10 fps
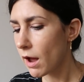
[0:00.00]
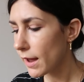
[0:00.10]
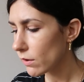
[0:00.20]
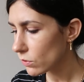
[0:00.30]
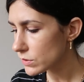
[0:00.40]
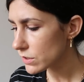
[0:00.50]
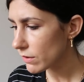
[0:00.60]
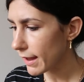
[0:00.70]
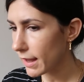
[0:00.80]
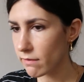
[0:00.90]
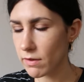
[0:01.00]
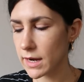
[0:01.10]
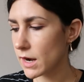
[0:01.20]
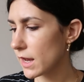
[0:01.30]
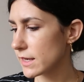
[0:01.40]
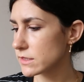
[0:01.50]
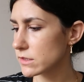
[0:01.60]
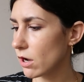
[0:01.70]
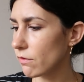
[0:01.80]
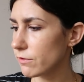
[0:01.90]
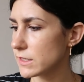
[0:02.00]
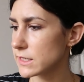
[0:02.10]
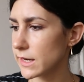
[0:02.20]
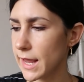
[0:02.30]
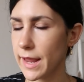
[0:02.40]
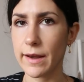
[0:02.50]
I also have an iced coffee today.